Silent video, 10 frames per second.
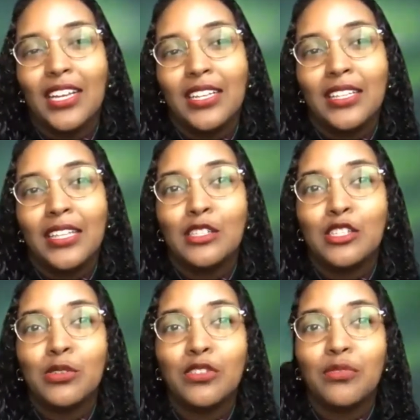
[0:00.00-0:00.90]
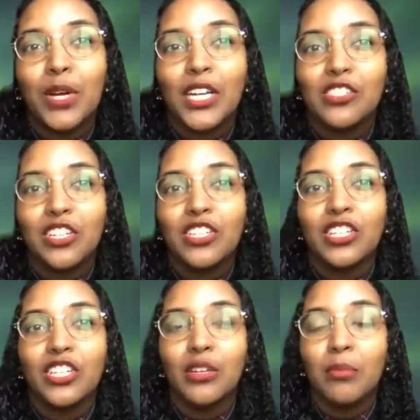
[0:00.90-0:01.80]
that's sort of where I started to
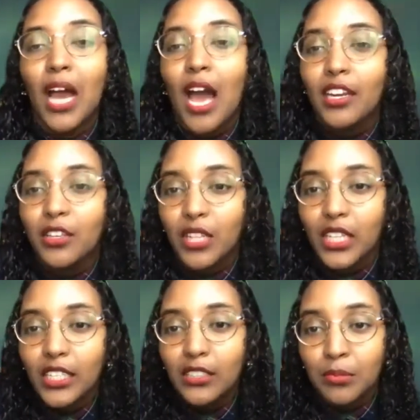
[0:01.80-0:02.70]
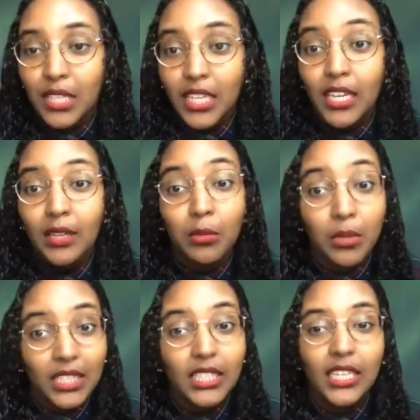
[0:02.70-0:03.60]
learn about how to utilize media,
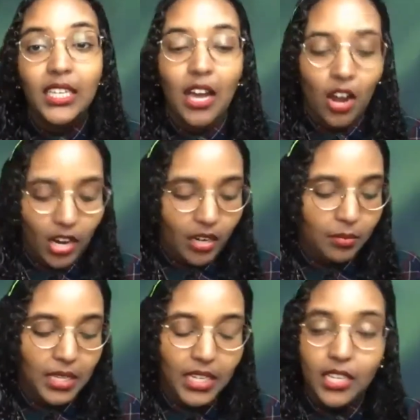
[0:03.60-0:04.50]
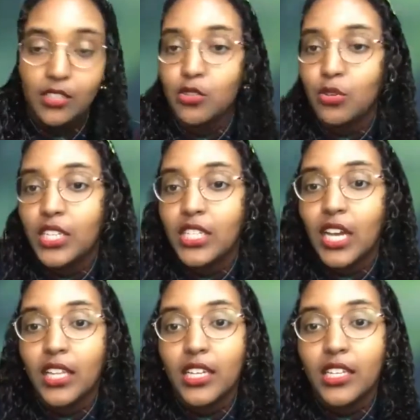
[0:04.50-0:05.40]
really art, media, and
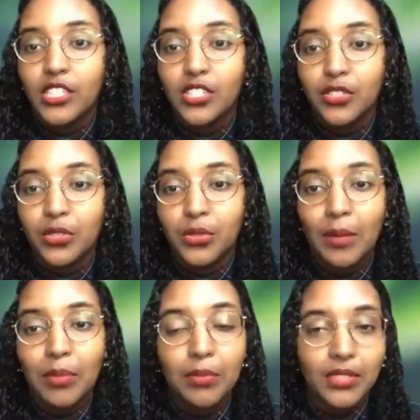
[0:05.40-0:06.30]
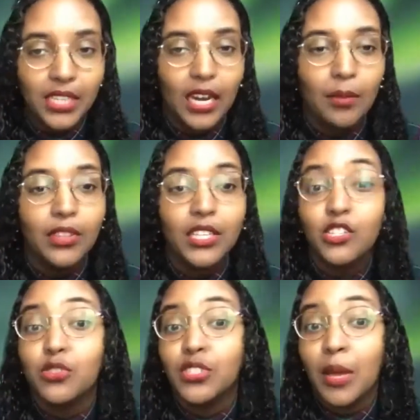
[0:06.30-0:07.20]
storytelling to get people to care about the
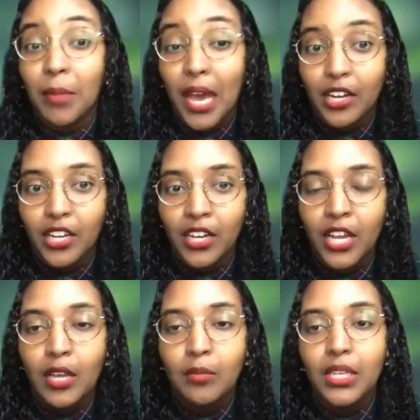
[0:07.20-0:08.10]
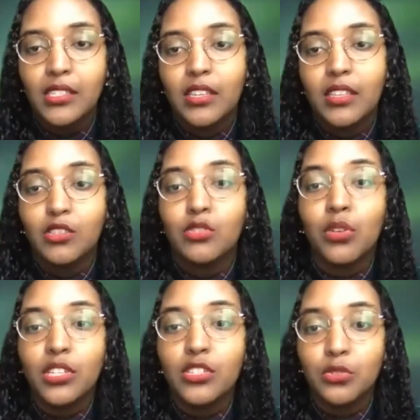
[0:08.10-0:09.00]
issues that matter. Because I think
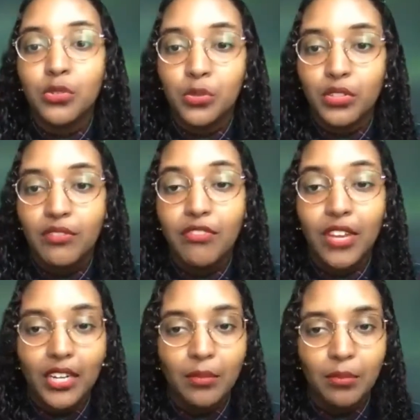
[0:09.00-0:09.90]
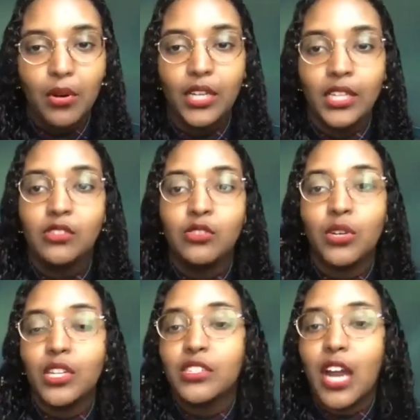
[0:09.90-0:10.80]
stories are truly very important.
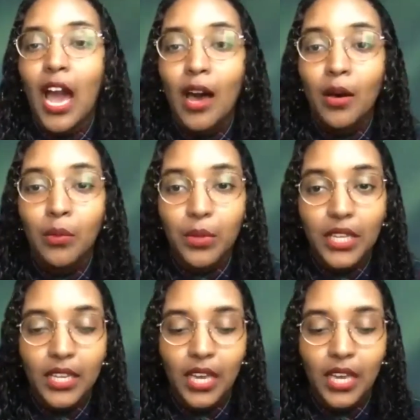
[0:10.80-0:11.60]
Stories are how we